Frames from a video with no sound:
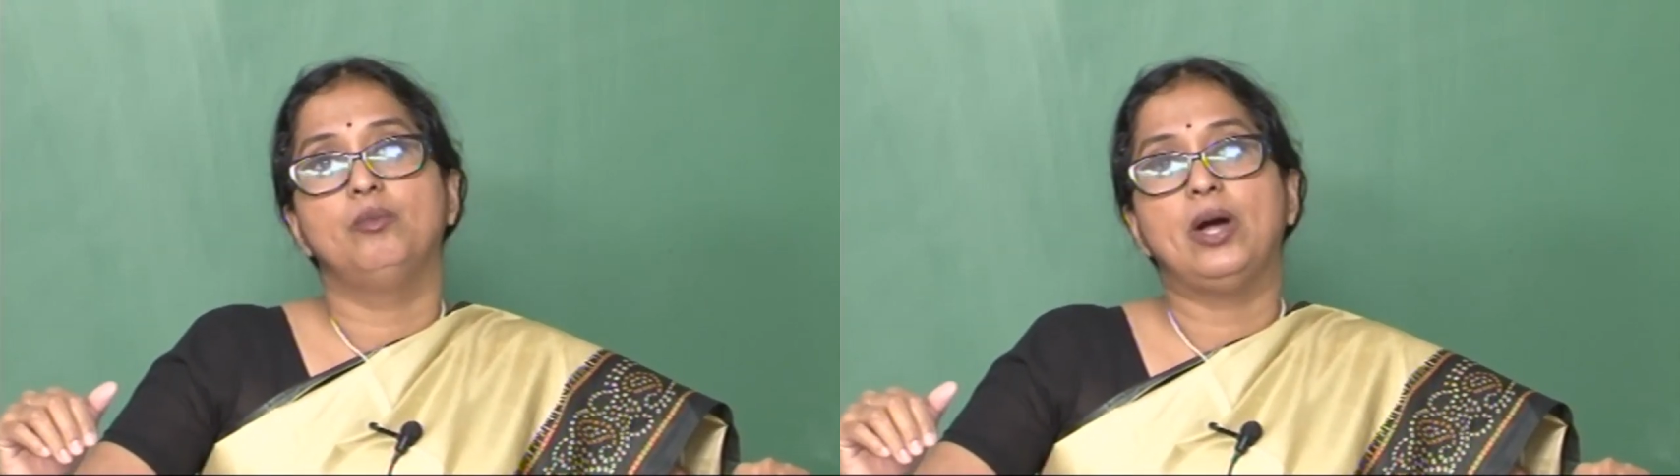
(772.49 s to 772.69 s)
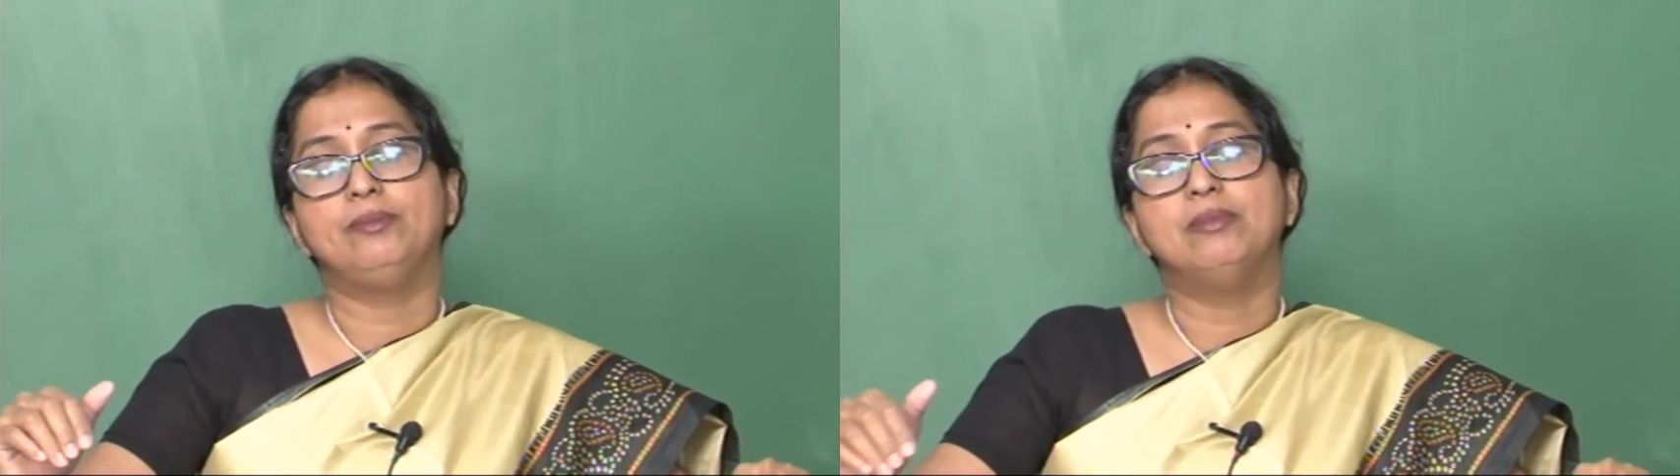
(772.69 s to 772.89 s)

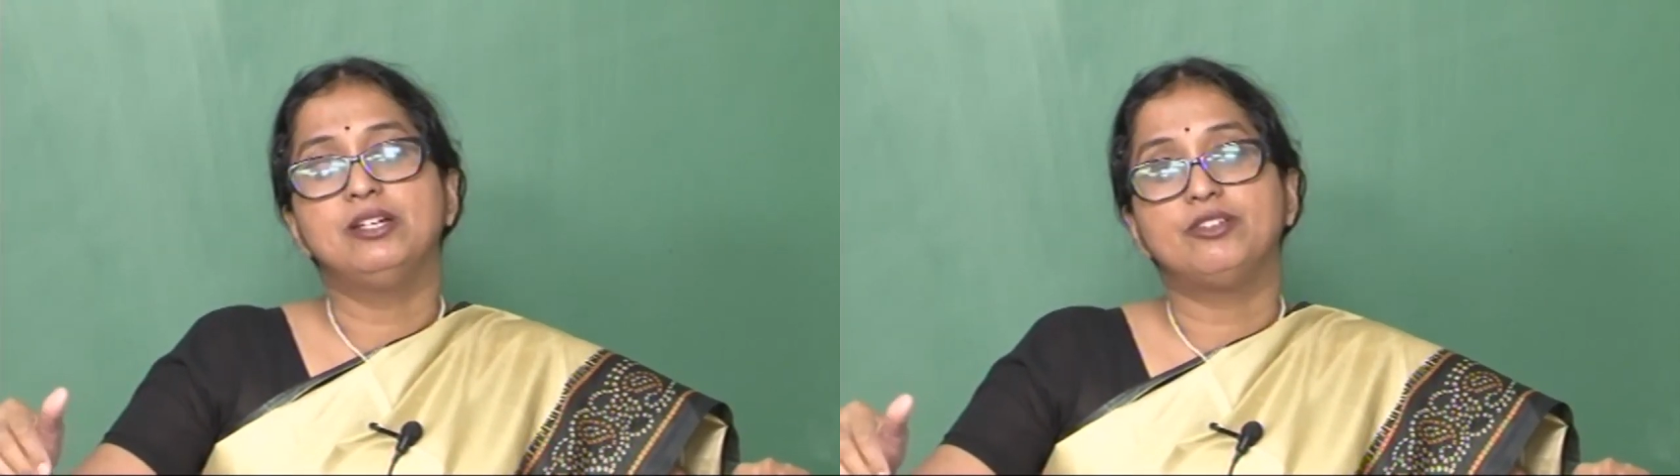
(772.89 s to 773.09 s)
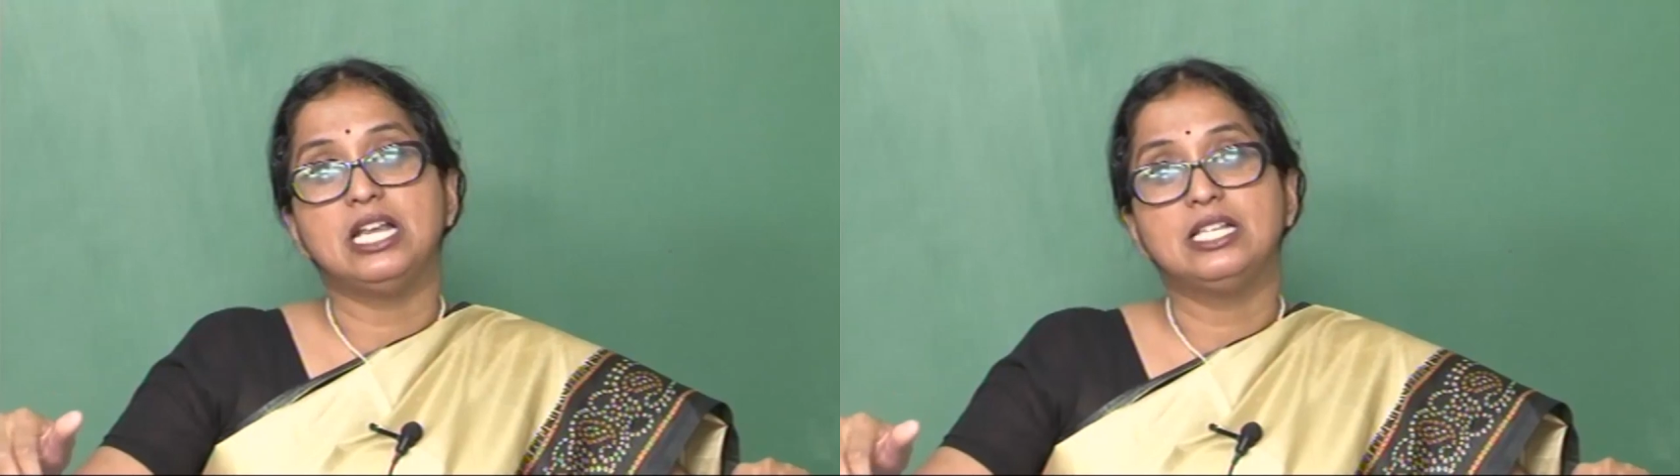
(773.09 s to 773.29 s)

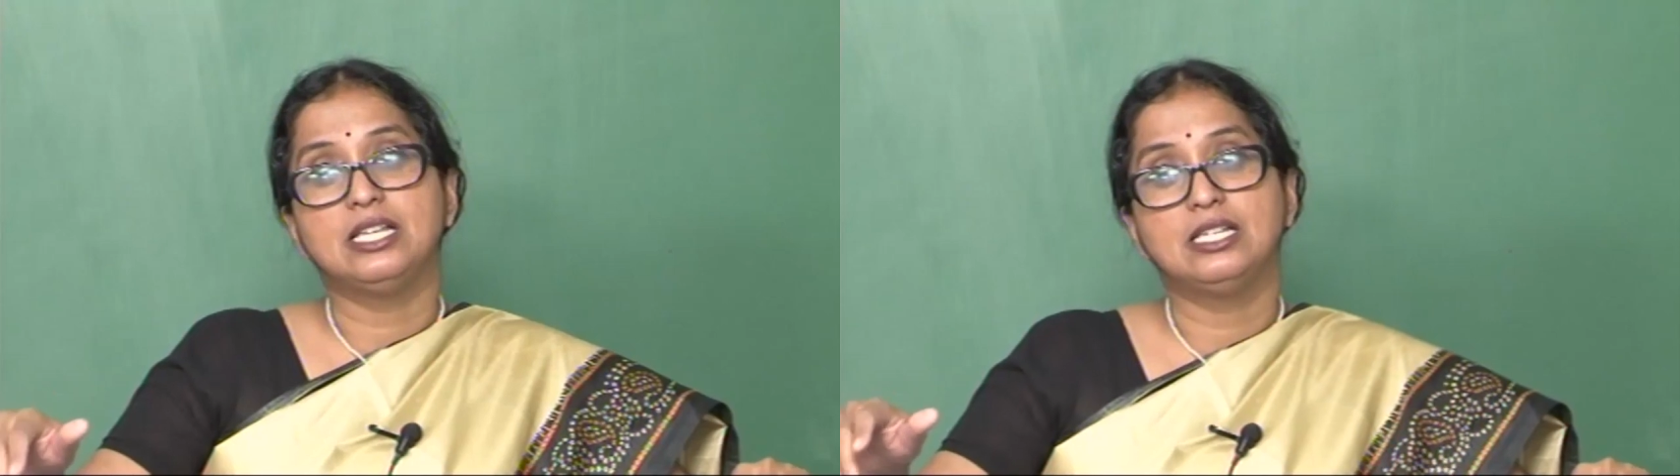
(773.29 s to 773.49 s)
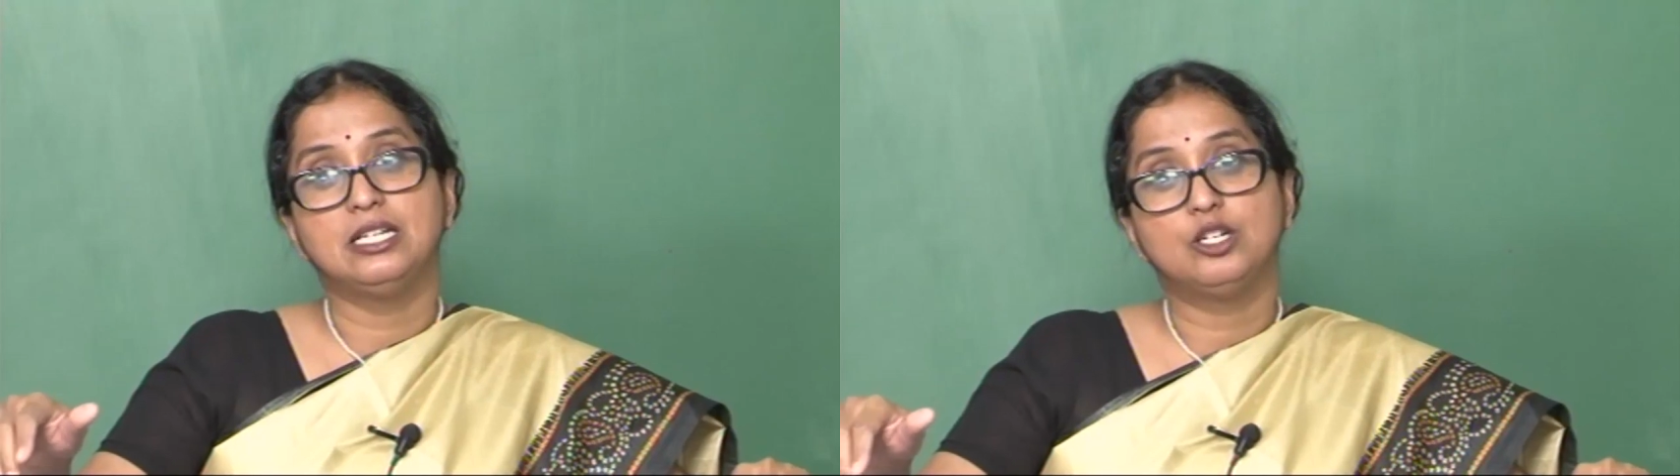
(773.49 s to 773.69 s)
Weidman
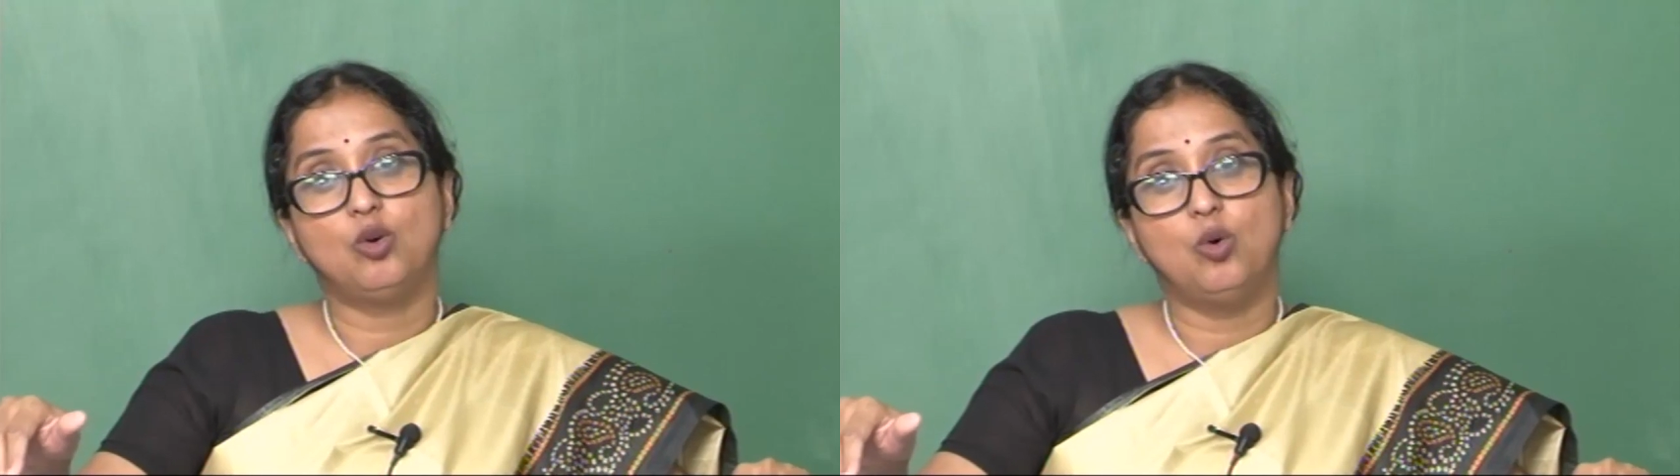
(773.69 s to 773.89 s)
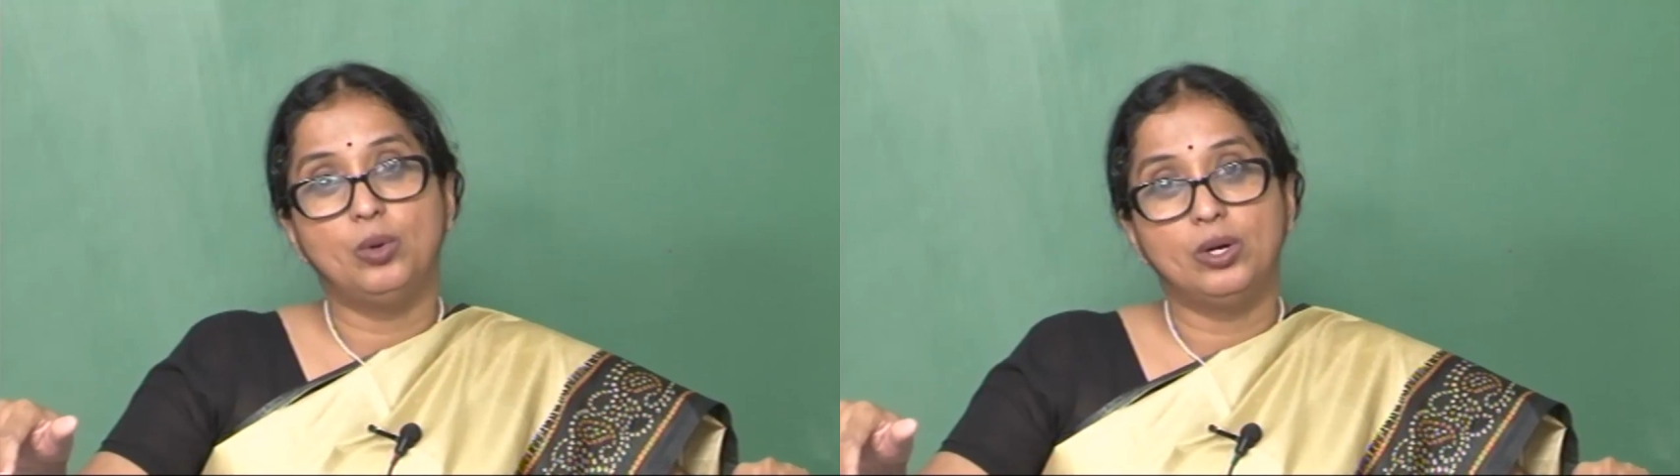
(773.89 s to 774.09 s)
traces it
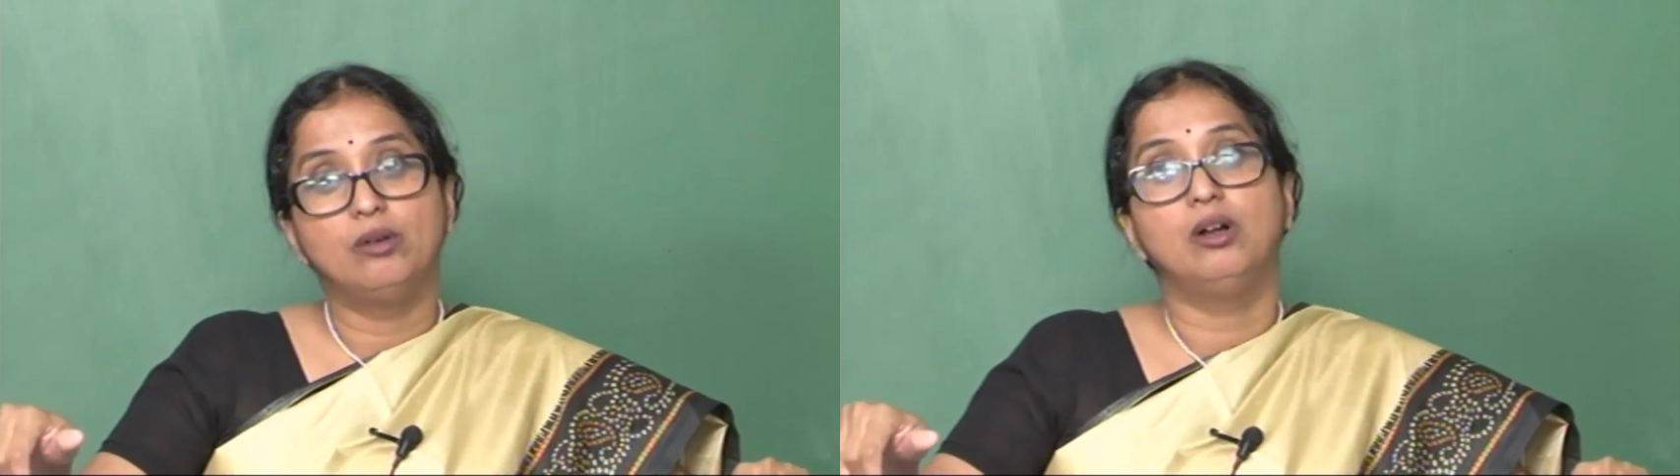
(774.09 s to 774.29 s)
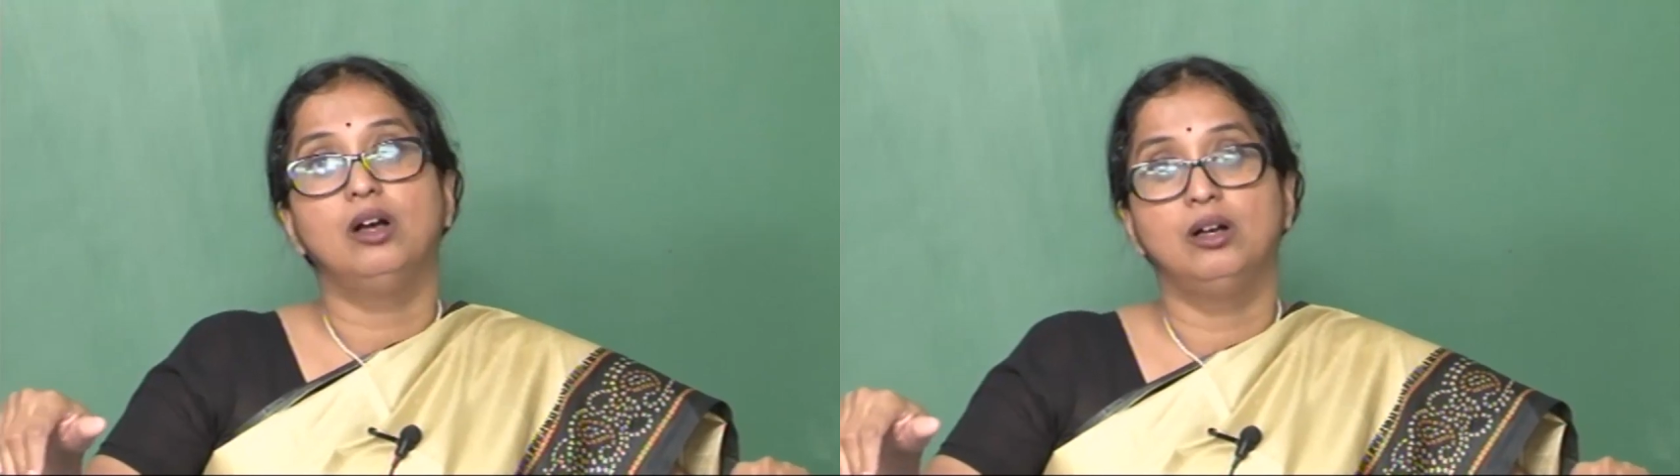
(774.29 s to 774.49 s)

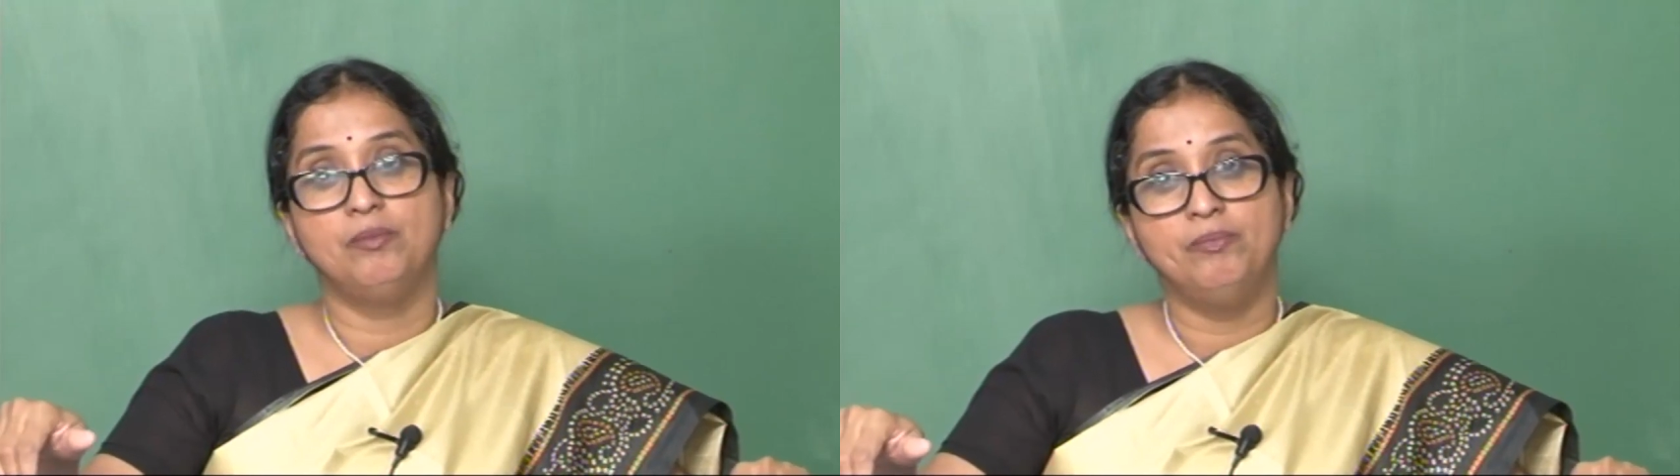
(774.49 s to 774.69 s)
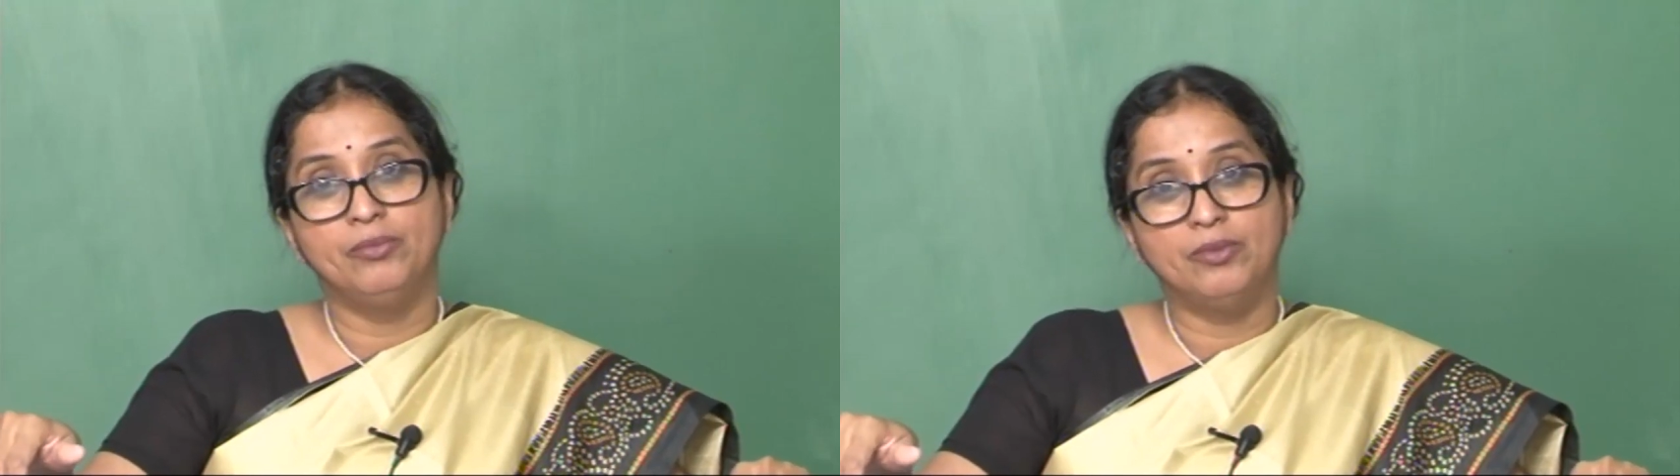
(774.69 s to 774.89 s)
over
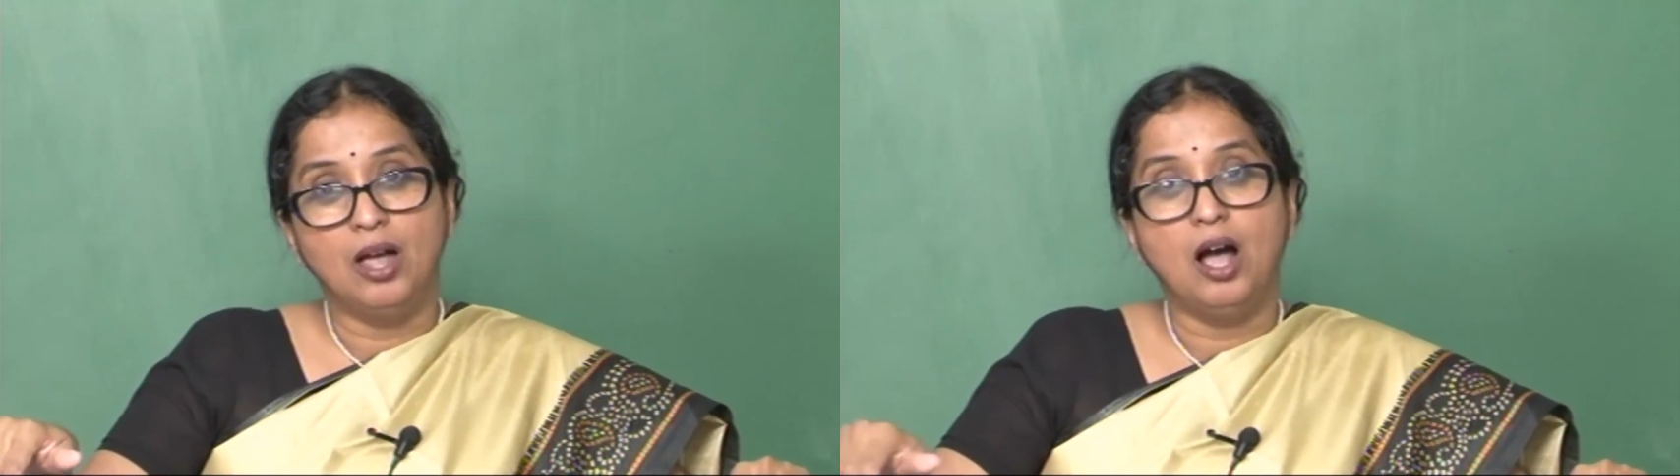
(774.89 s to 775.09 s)
um,